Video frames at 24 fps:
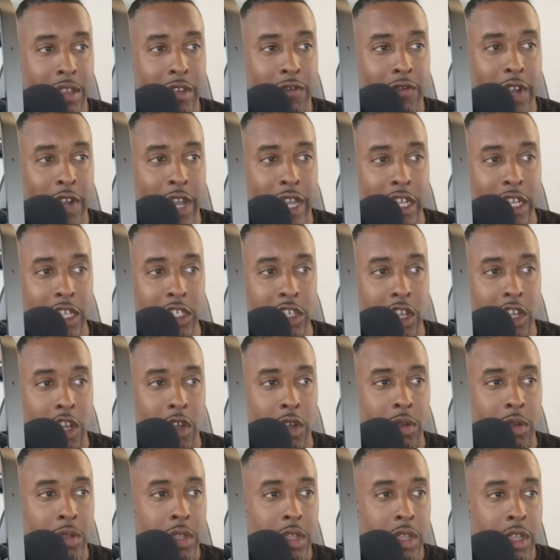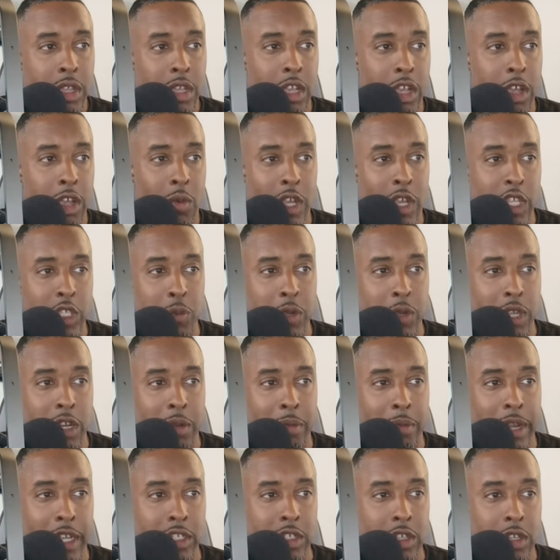Friday show, while speaking
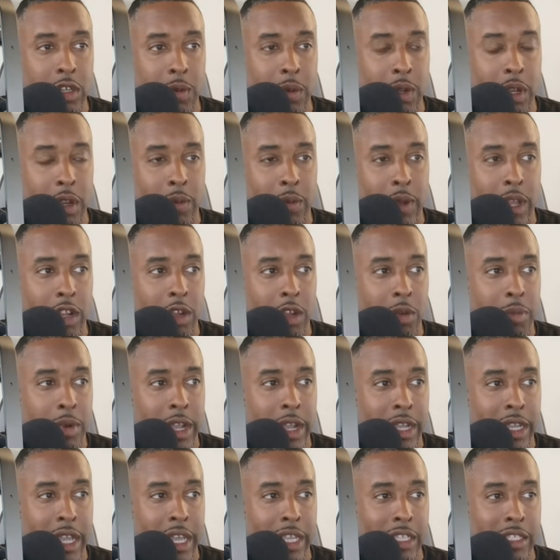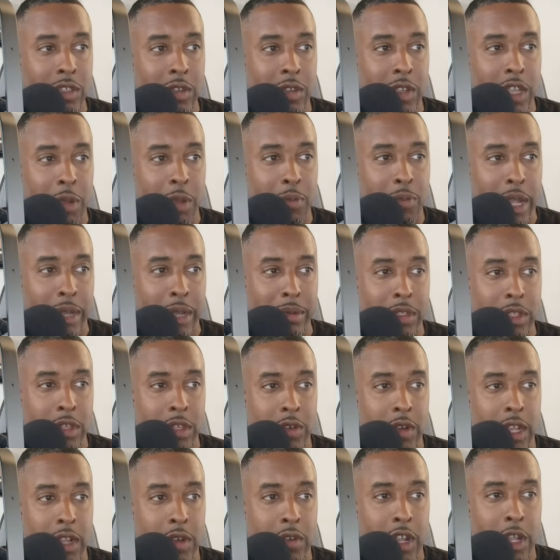about your career in radio broadcasting, you gave props to the
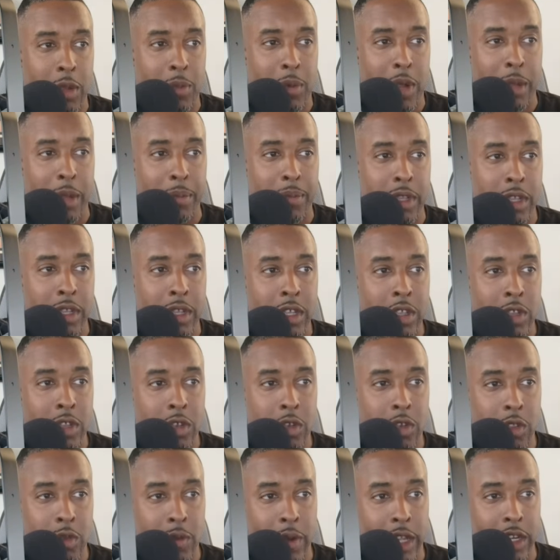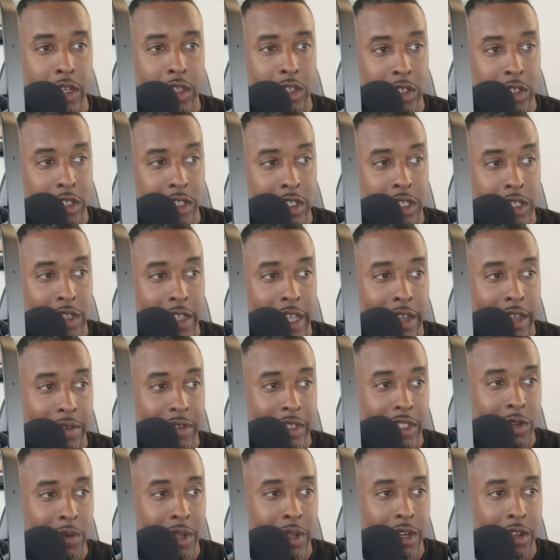great Greg Papa, who the Raiders should still have
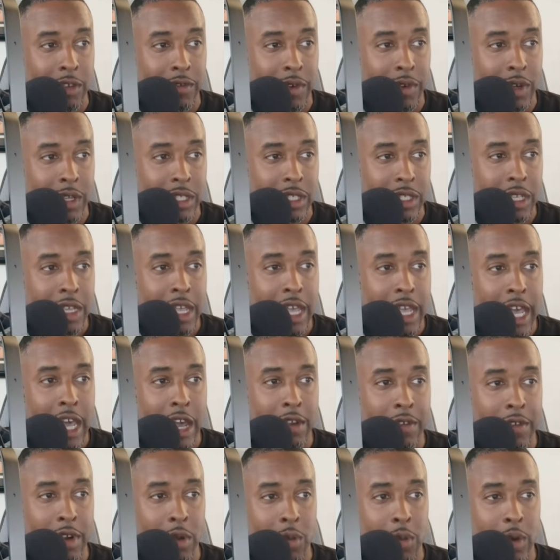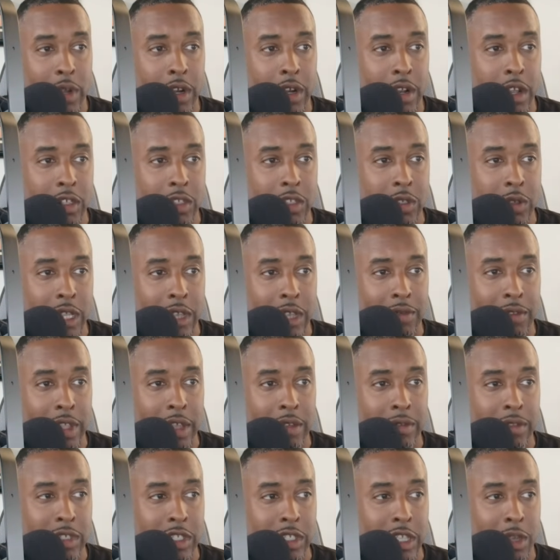as their radio voice. However, I wanted to also give
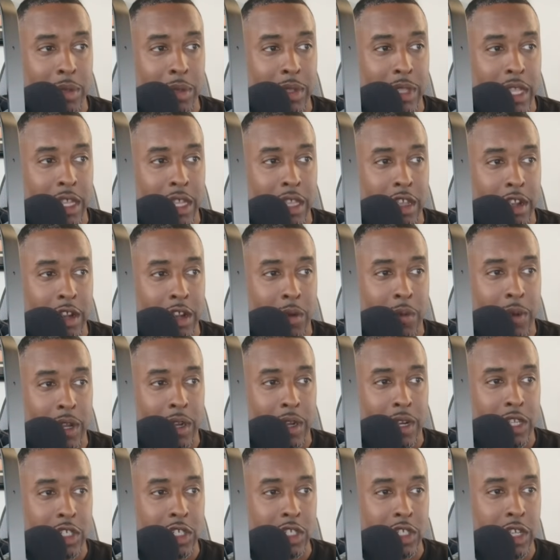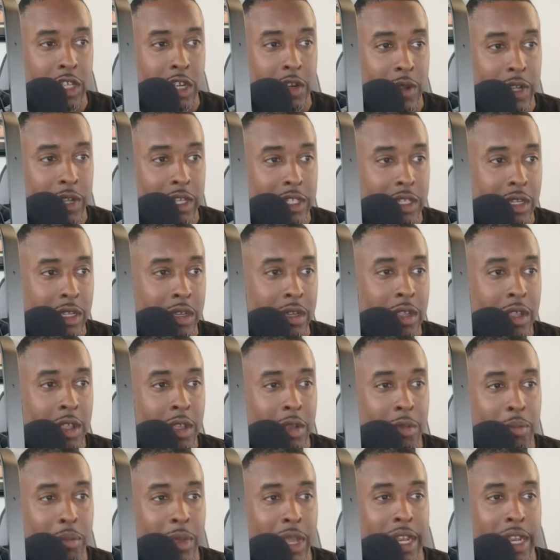love to someone that younger Raider Nation generation
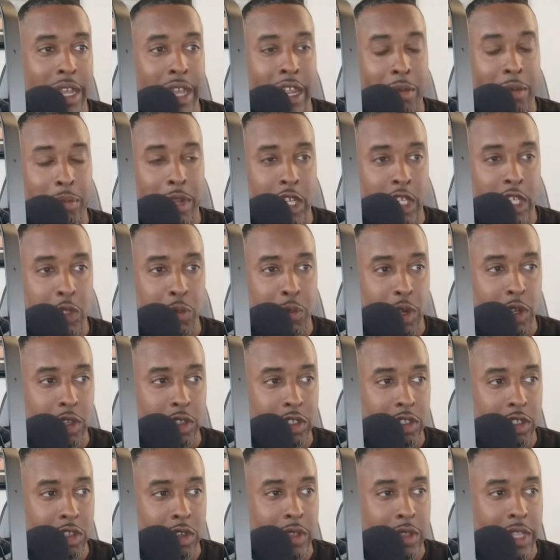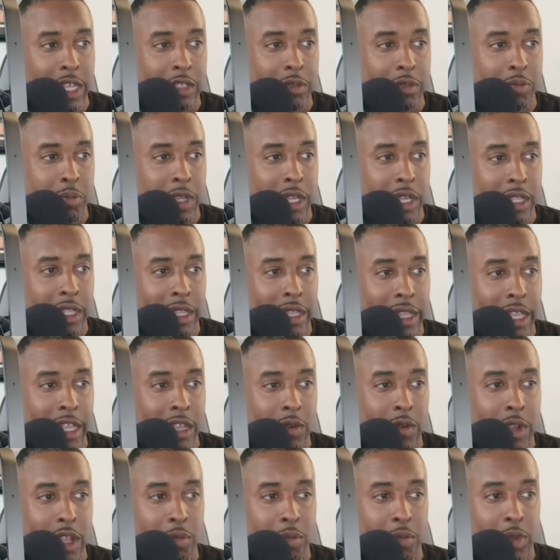may not have been exposed to, that's being the late,
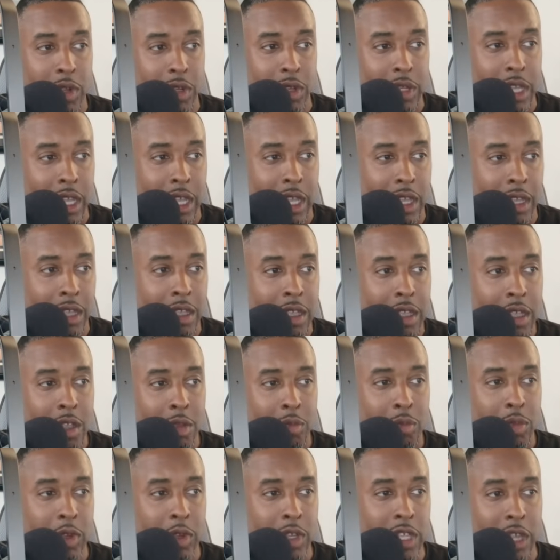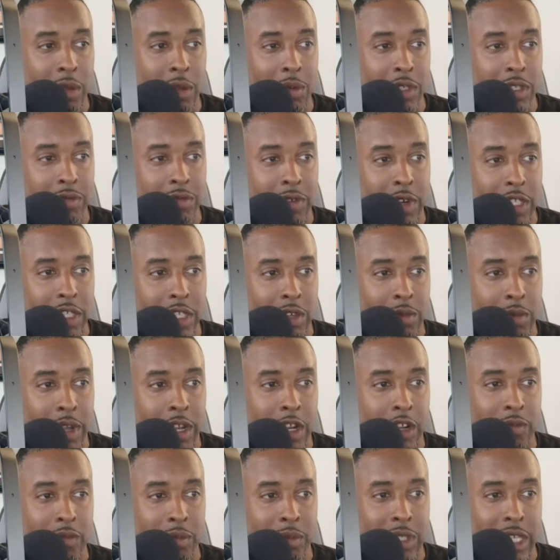great Bill King. Bill King was the voice of the
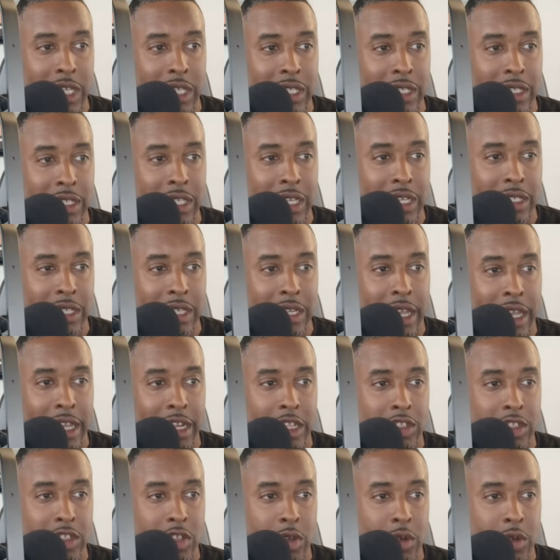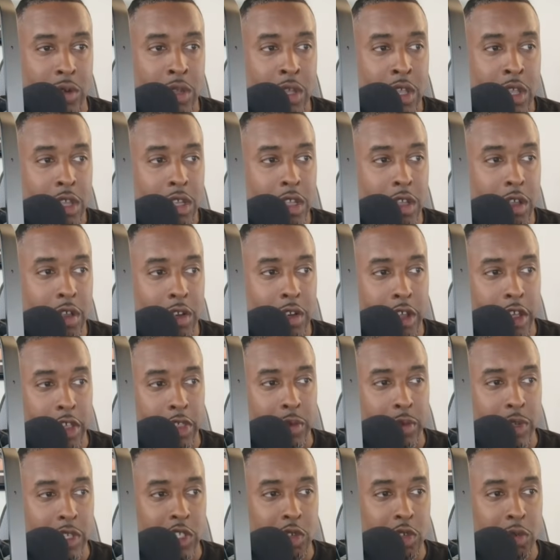Raiders from 66 to 92, calling all
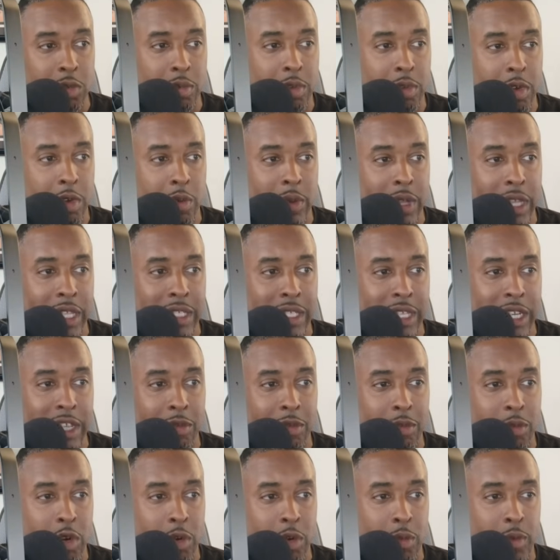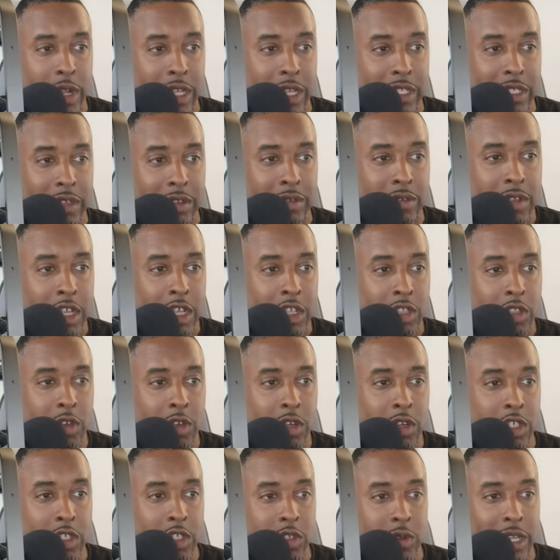three Super Bowl wins, and even more impressive,
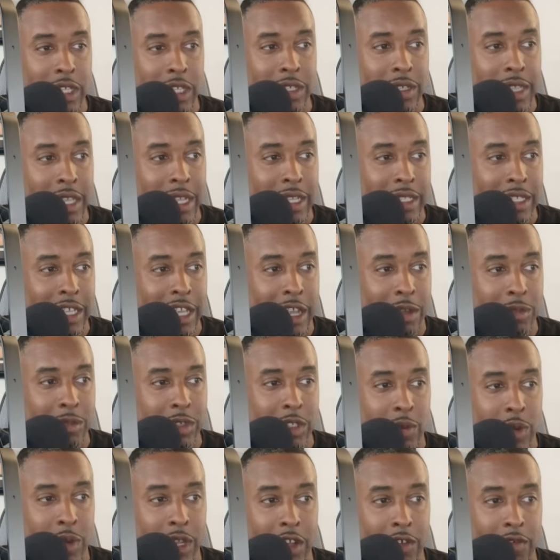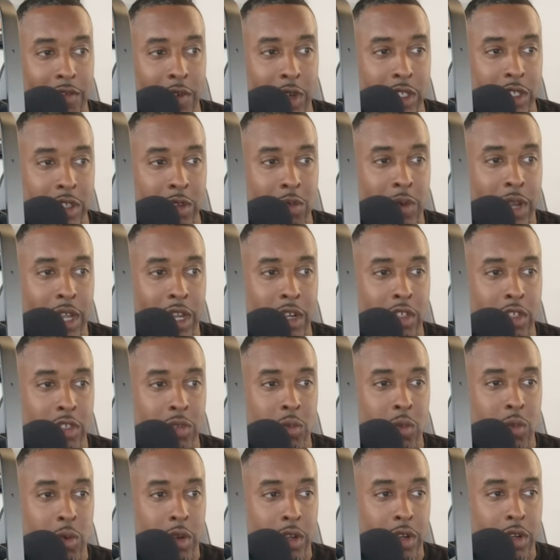during a stretch of that time, was the radio voice of the Raiders,
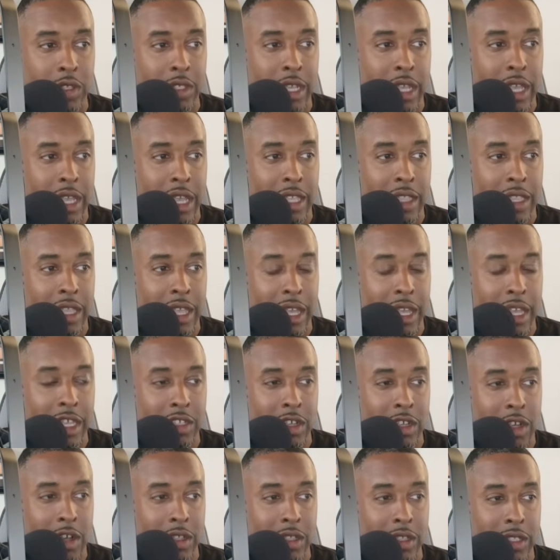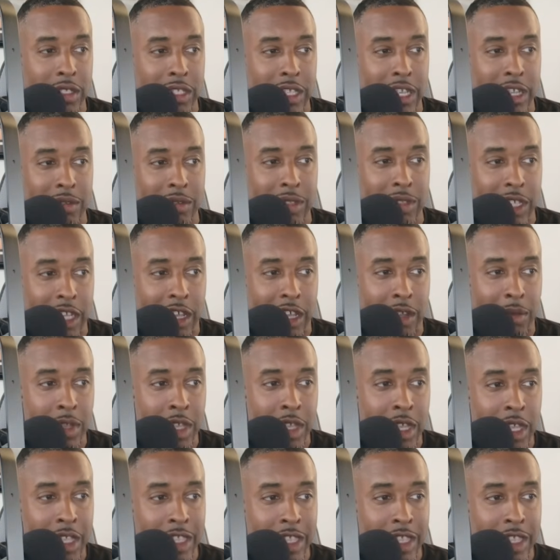Warriors, and the A's all at the same time.